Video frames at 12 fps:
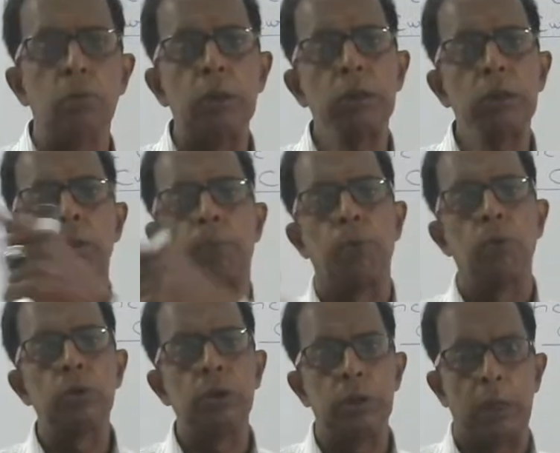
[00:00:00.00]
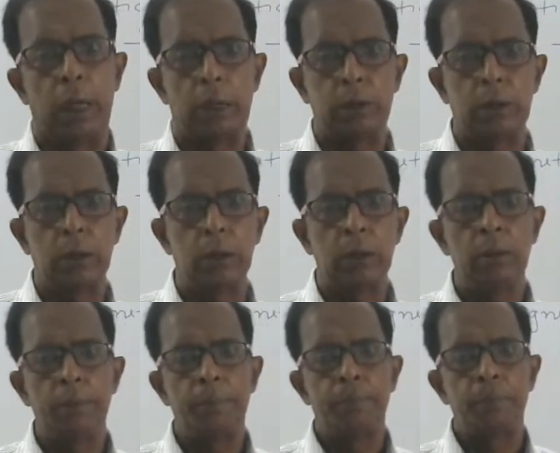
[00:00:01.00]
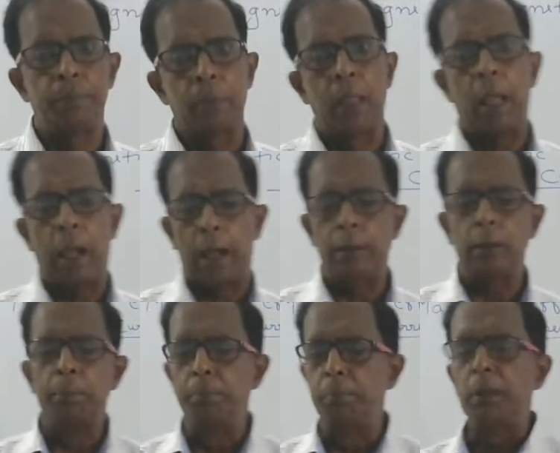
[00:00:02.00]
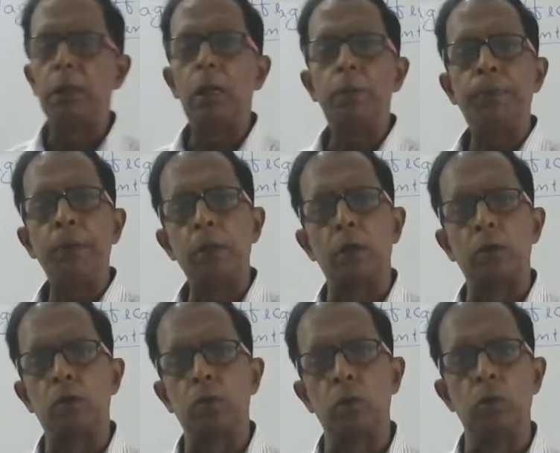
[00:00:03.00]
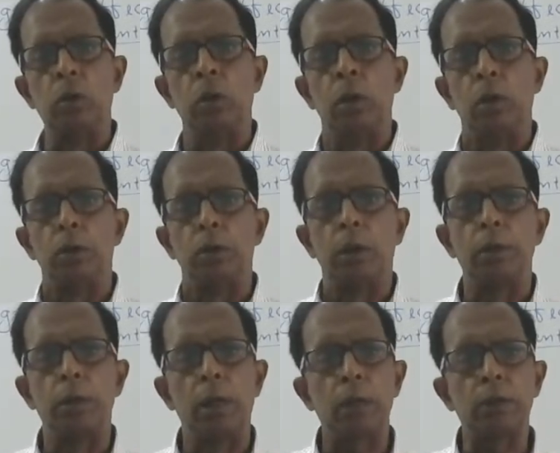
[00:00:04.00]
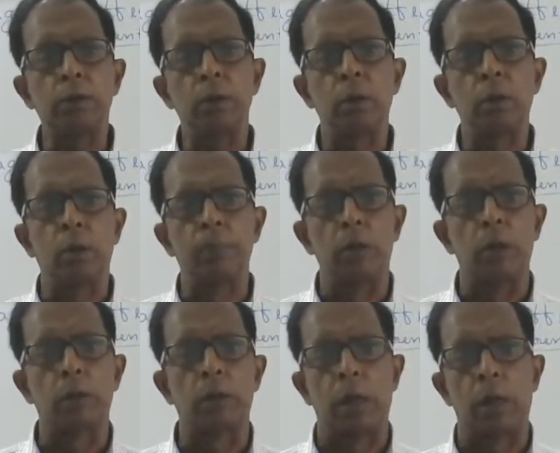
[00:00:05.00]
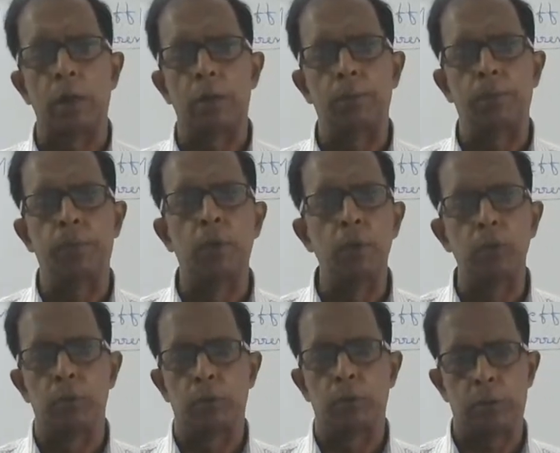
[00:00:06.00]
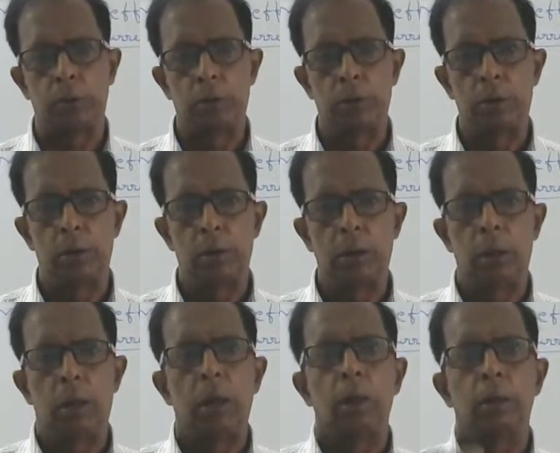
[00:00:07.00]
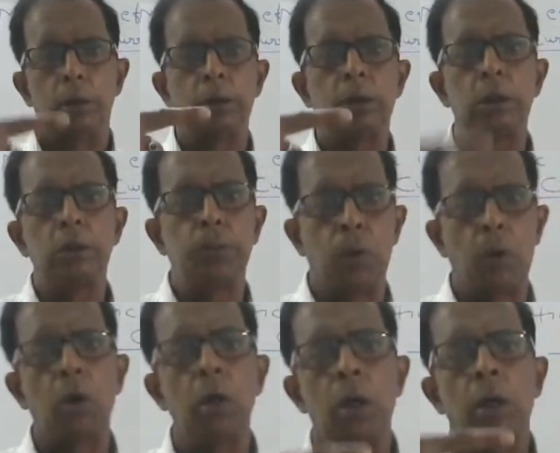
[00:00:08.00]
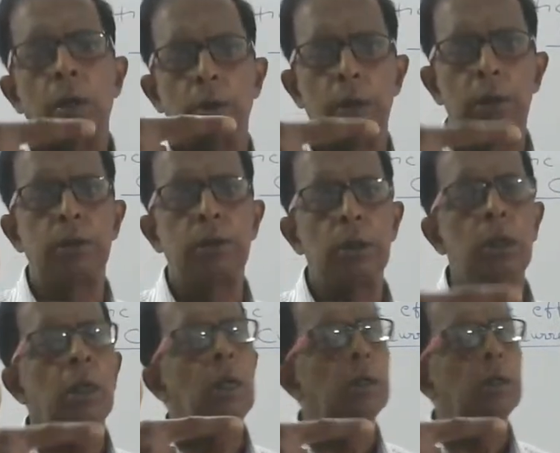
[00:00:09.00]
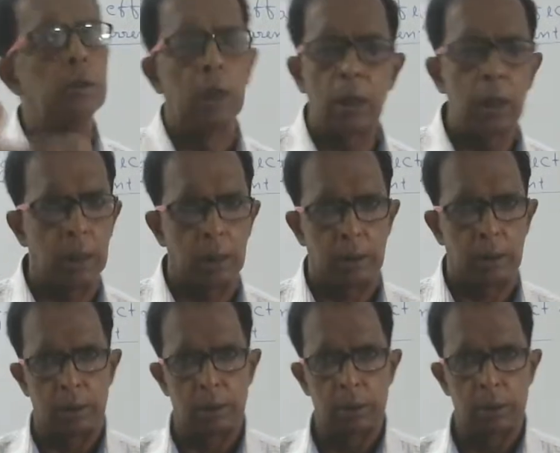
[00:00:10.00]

indicates in which the force is acting, and the middle finger shows the direction of the current produced. This is for DC generator.